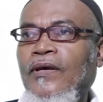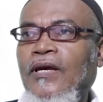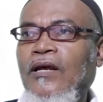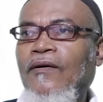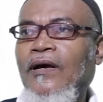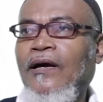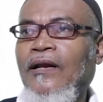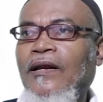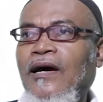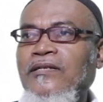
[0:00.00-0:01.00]
In our
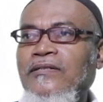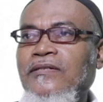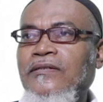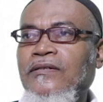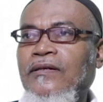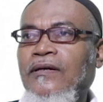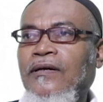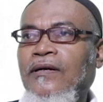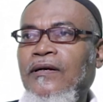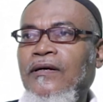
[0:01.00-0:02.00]
last
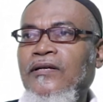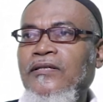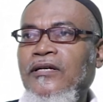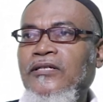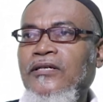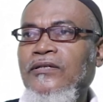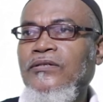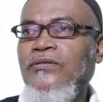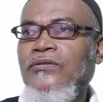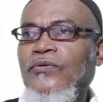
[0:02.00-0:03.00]

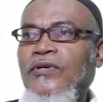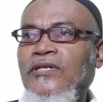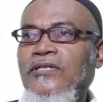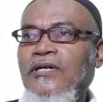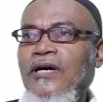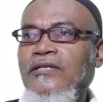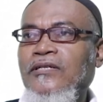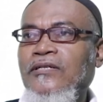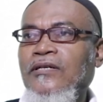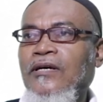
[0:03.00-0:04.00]
sessions, we
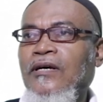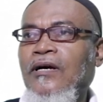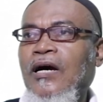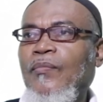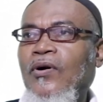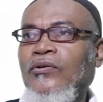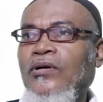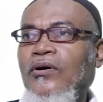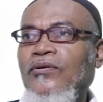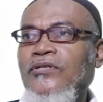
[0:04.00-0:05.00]
discussed about
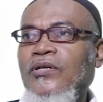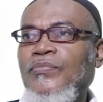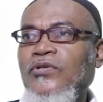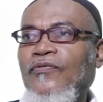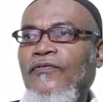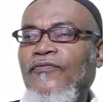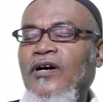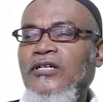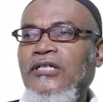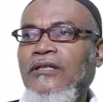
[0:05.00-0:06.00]
the concept of a
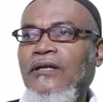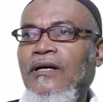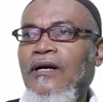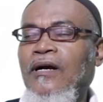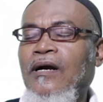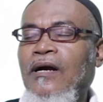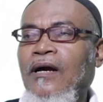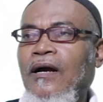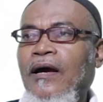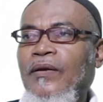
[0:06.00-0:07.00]
function,
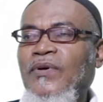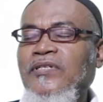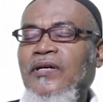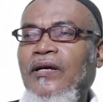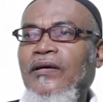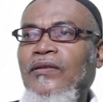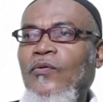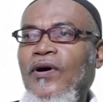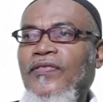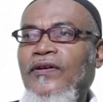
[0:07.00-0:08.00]
and basically
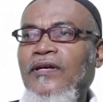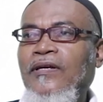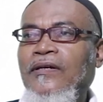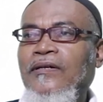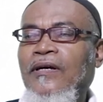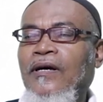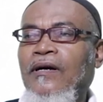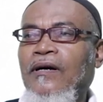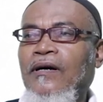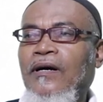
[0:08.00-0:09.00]
there were three
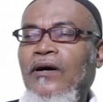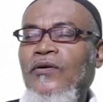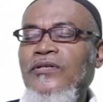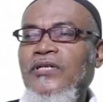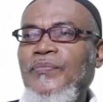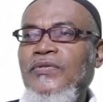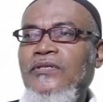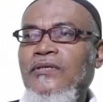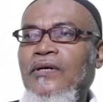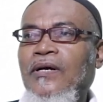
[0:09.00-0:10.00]
uh,
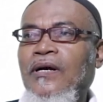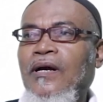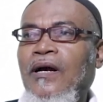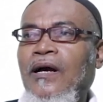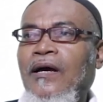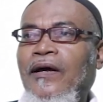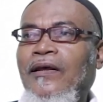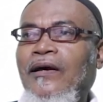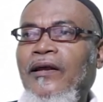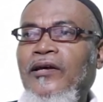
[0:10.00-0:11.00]
concepts:
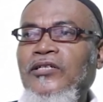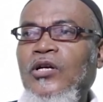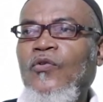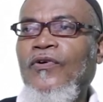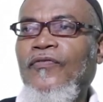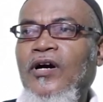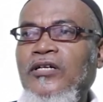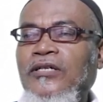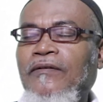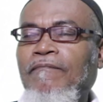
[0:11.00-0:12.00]
declaration of a
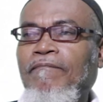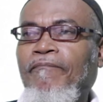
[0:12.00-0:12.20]
function,